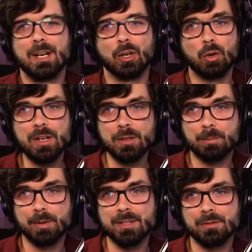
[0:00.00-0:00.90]
According to
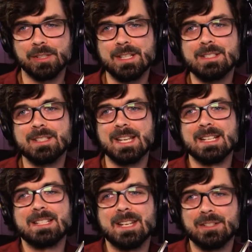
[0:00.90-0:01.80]
the press release,
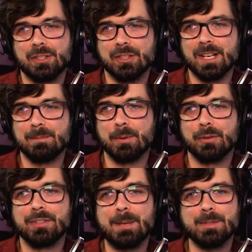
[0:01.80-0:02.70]
they intend to create
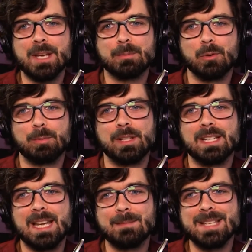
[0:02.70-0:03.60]
both tabletop
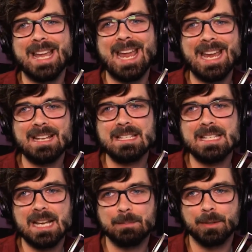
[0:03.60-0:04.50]
role-playing games and
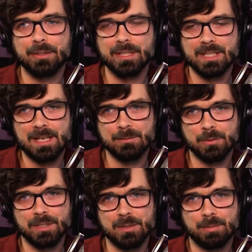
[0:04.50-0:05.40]
deck-building
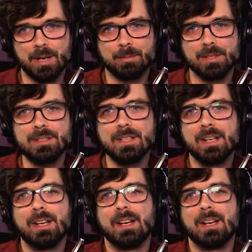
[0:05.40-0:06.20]
games with these properties.